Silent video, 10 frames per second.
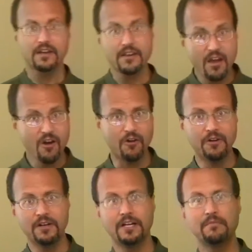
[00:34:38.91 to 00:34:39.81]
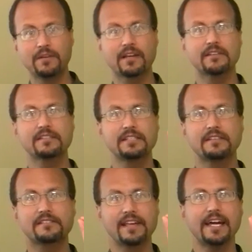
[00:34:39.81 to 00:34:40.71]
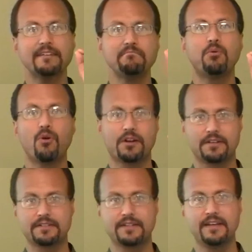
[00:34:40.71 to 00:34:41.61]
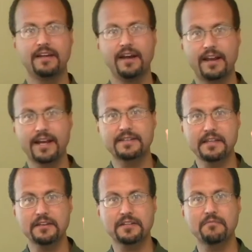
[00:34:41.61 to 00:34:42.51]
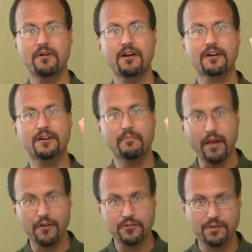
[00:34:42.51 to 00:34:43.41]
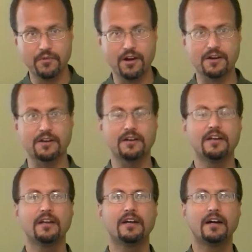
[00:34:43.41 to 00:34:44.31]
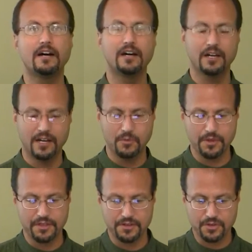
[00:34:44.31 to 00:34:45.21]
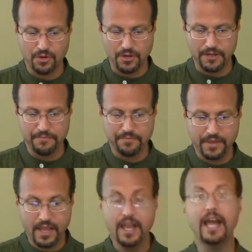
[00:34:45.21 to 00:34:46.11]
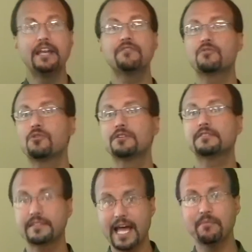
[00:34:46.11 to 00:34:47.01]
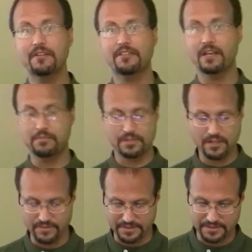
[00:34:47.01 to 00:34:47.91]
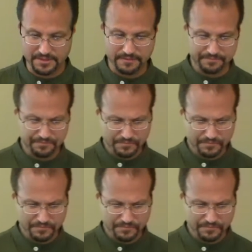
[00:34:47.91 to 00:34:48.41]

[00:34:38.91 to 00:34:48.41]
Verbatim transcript: No, because this is that important, an identity marker, a boundary marker within Torah. And of course, Sabbath observance.